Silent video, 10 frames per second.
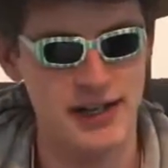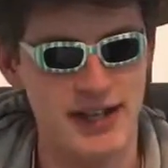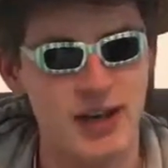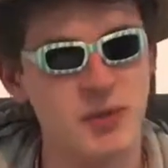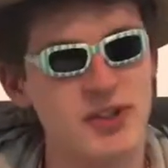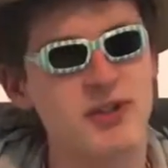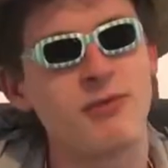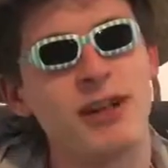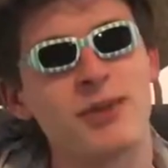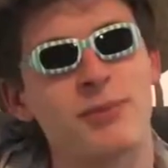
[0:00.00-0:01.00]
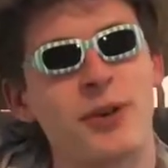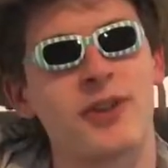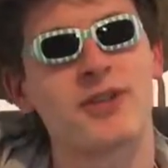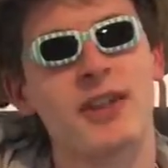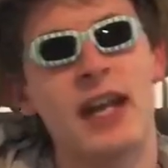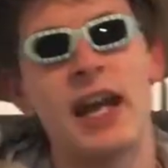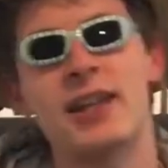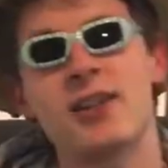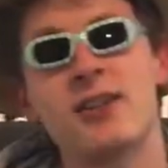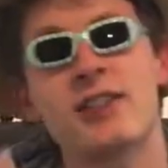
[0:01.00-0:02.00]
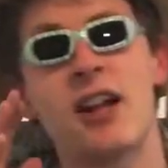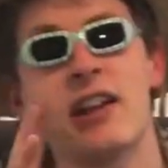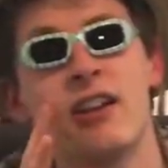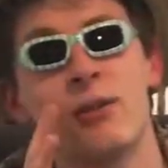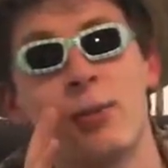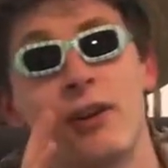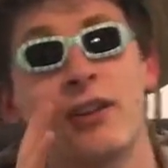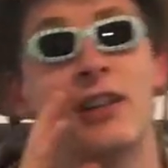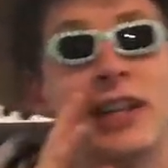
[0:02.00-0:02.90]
and now he wants to read the books. Turns out later in the book,